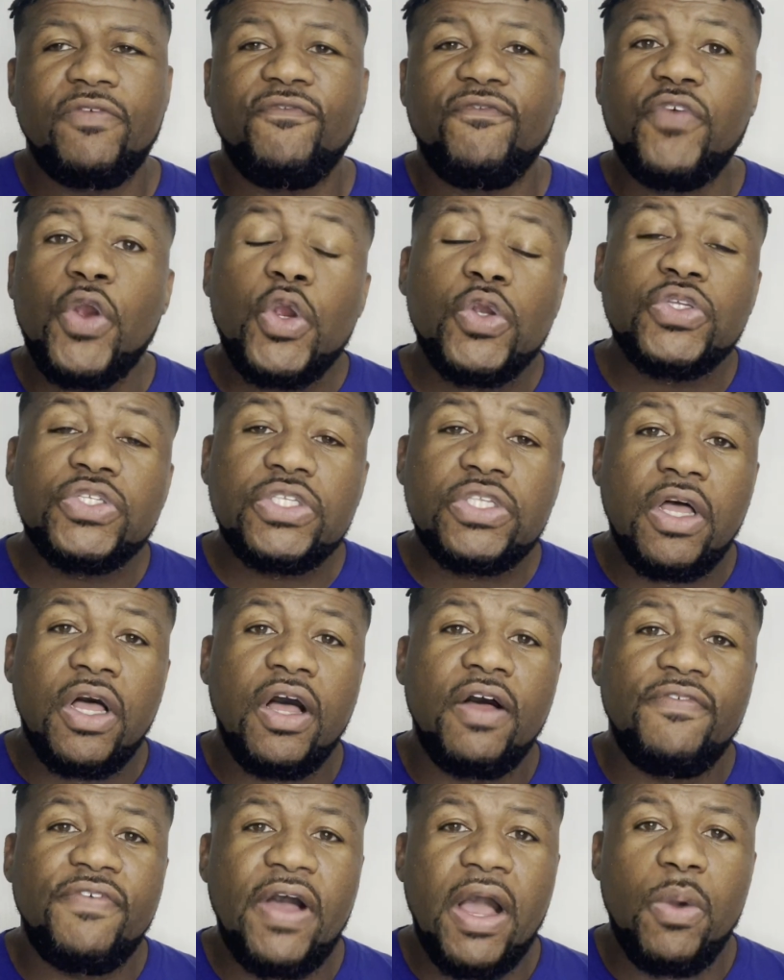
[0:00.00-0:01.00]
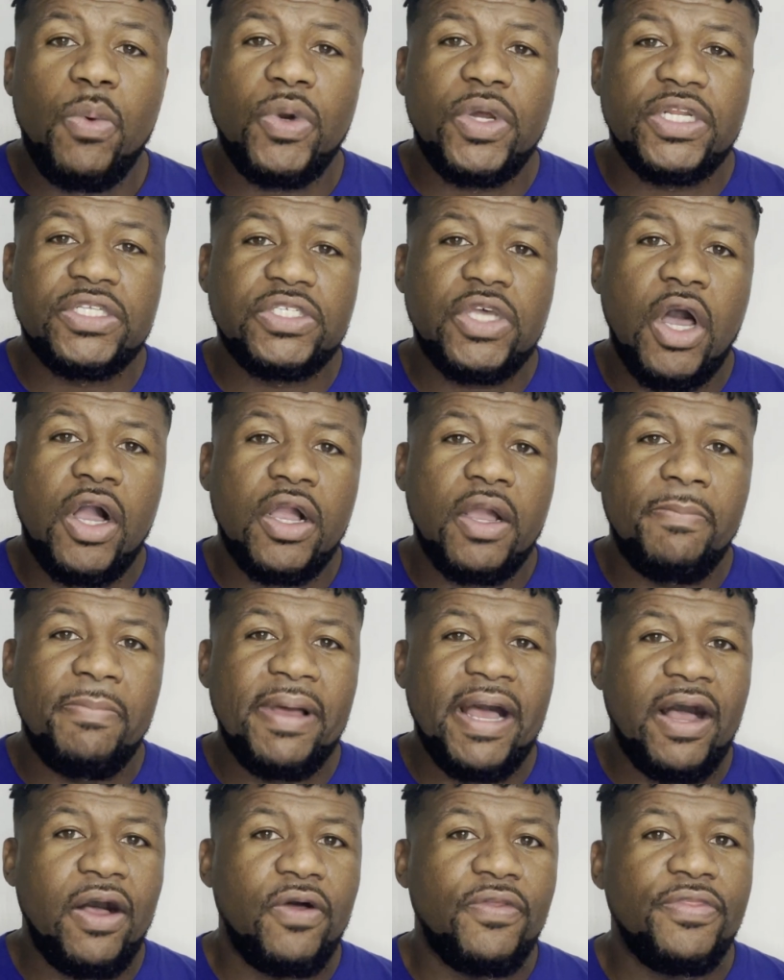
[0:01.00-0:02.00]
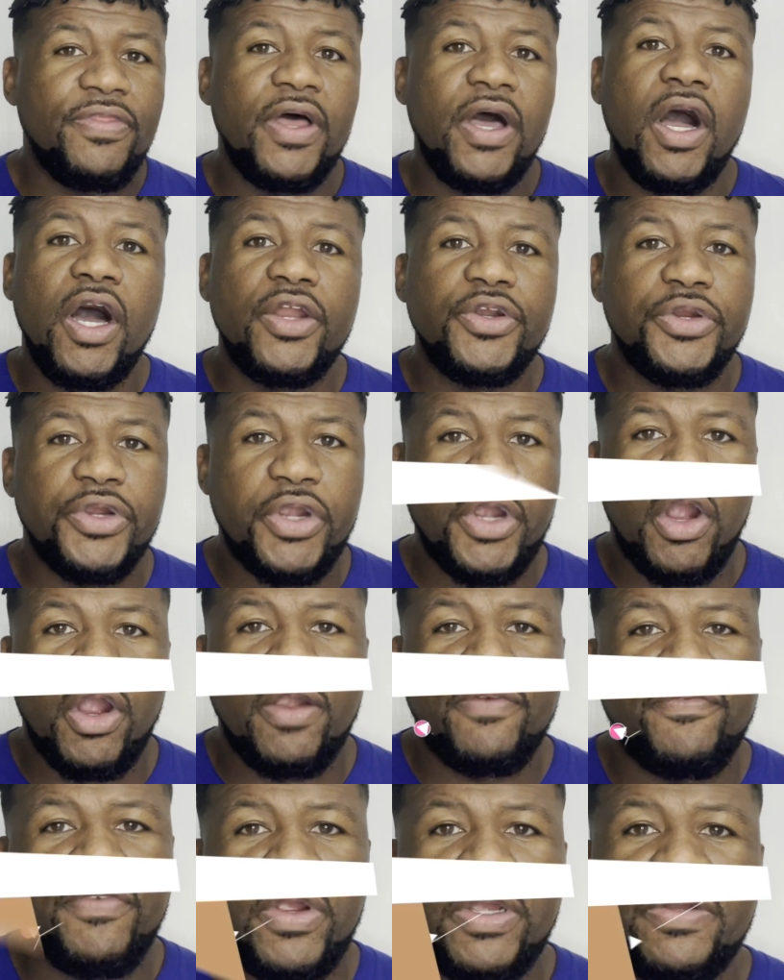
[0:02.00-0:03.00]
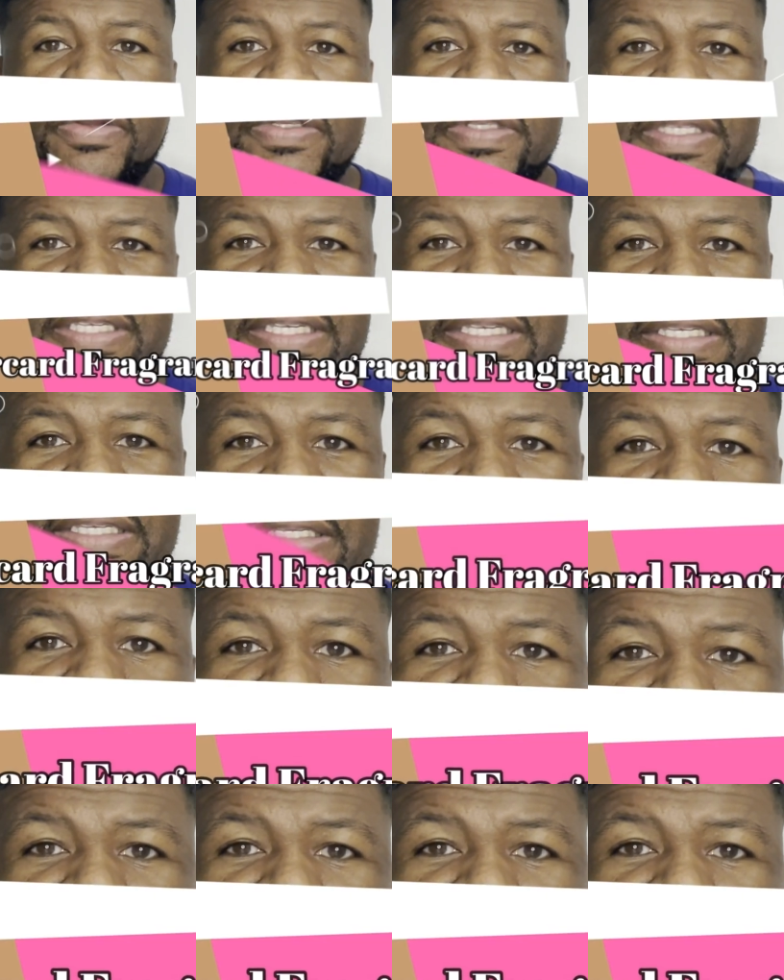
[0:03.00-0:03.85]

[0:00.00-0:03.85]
First off, I want to talk about the undercard fragrances.